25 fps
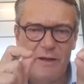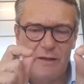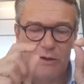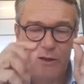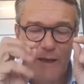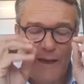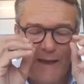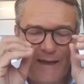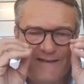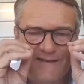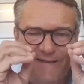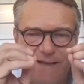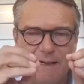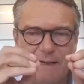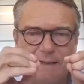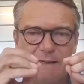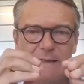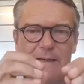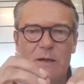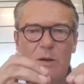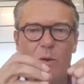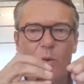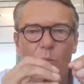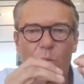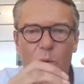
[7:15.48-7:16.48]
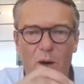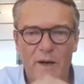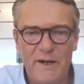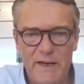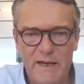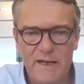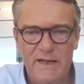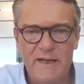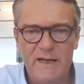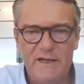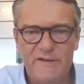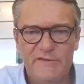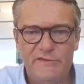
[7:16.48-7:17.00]
exactly what he
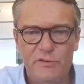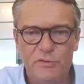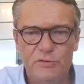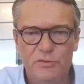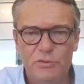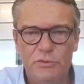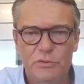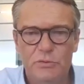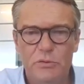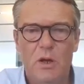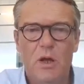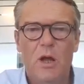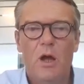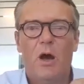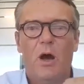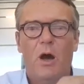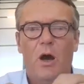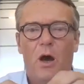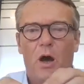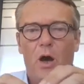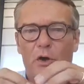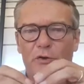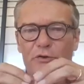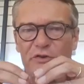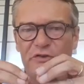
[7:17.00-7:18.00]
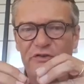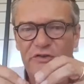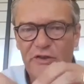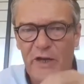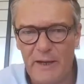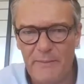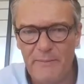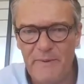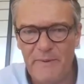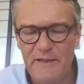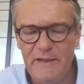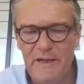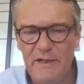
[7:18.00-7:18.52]
needs to do on the
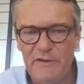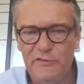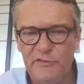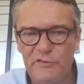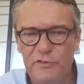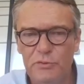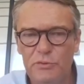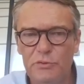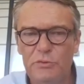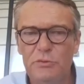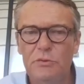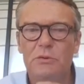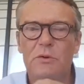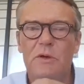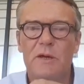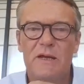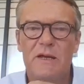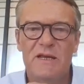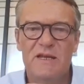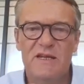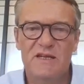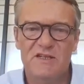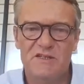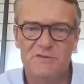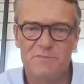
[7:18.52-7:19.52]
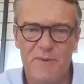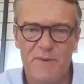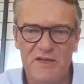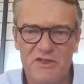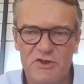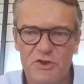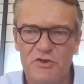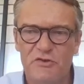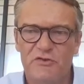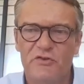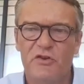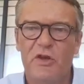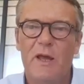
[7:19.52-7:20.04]
time he needs to do. He is
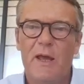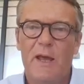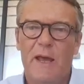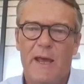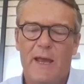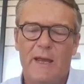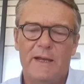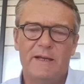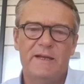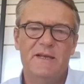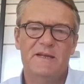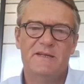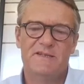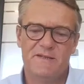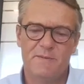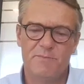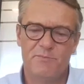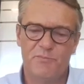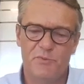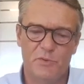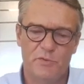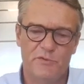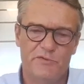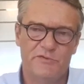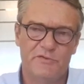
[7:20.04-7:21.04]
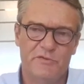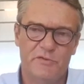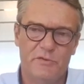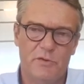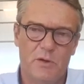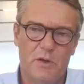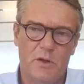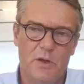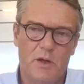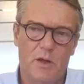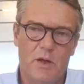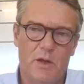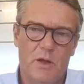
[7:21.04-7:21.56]
measured and he is improved.
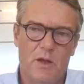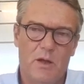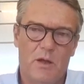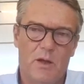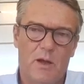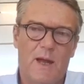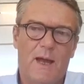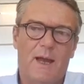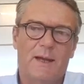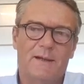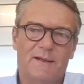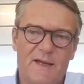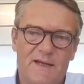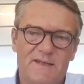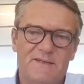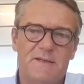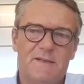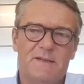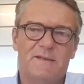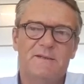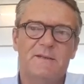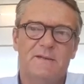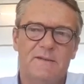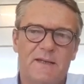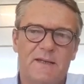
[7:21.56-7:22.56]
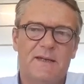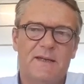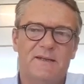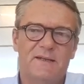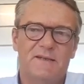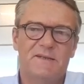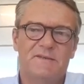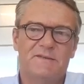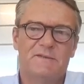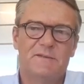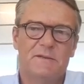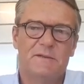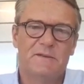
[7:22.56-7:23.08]
And that
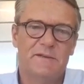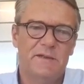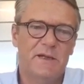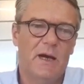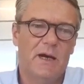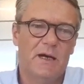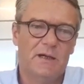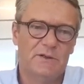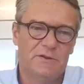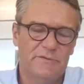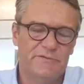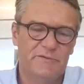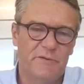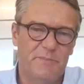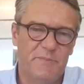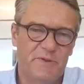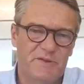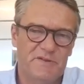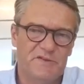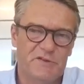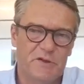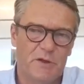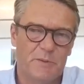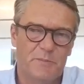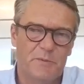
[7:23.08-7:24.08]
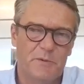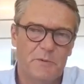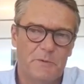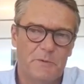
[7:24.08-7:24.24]
is the art of the pit stop.